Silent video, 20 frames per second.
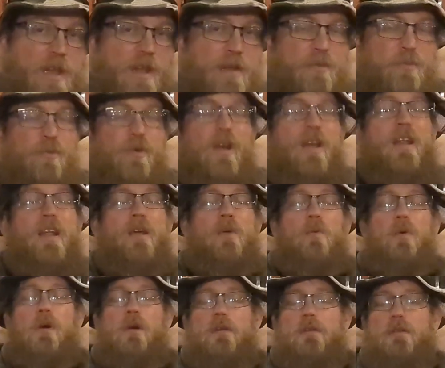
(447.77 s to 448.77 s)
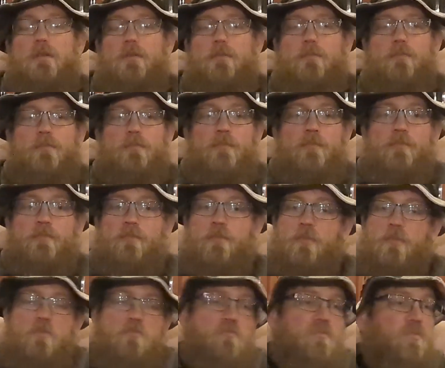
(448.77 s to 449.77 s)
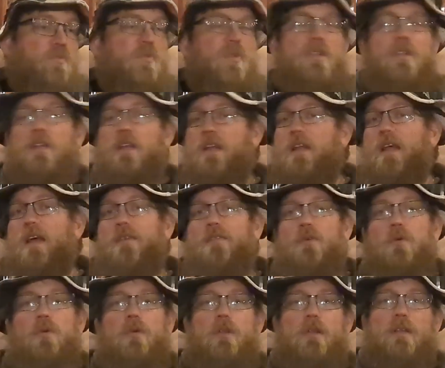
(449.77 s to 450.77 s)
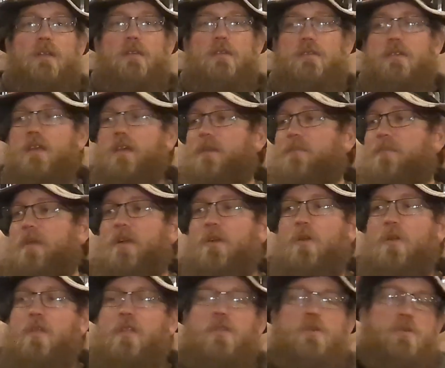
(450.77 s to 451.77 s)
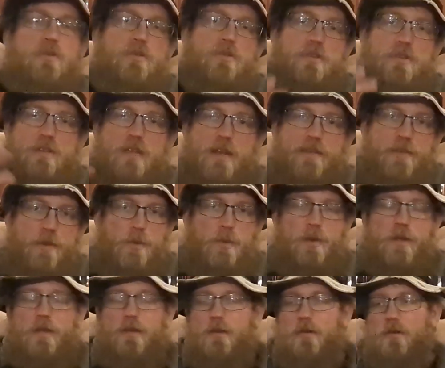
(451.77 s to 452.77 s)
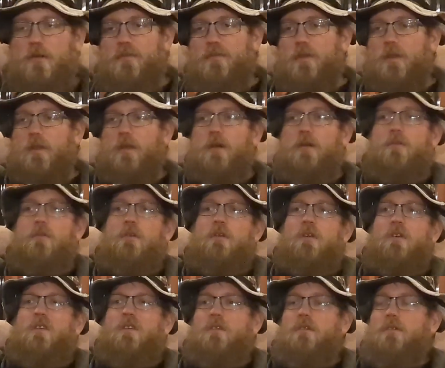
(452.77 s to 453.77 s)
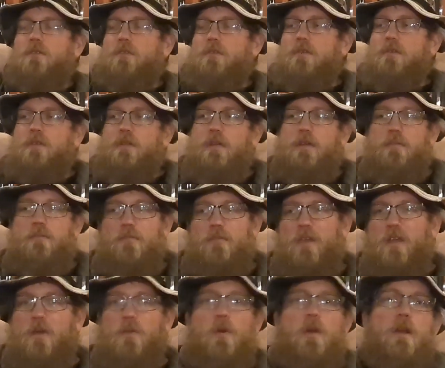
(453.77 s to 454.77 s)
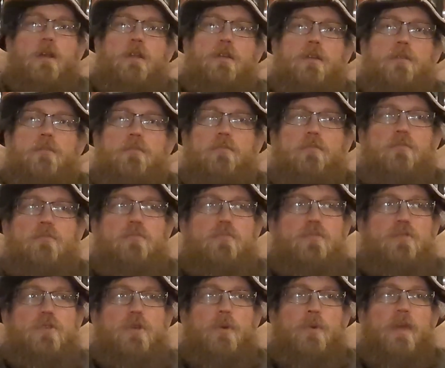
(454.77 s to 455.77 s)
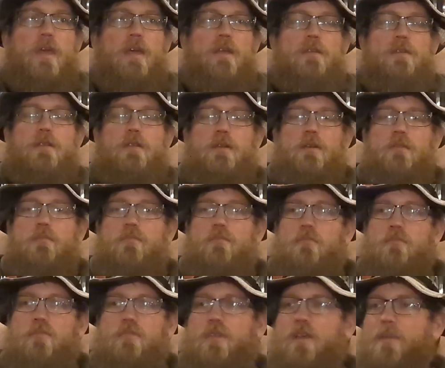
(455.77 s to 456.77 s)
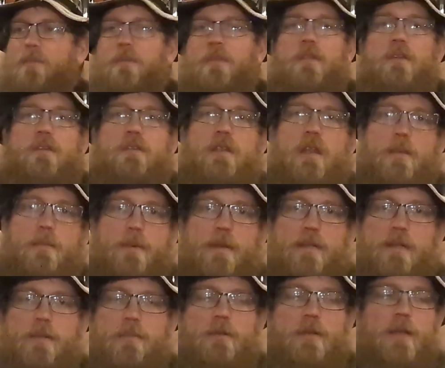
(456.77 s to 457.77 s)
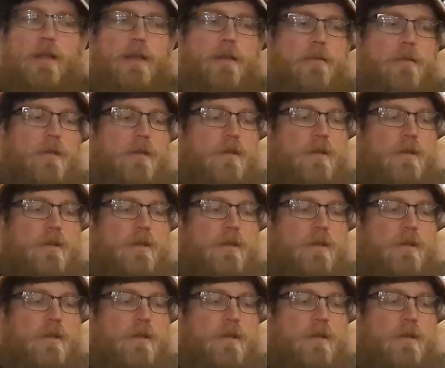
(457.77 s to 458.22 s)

And right I was. Really didn't have a whole lot to say. I know that this was just kind of a quick and dirty video. Just kind of wanted to showcase the couple things that I picked up today.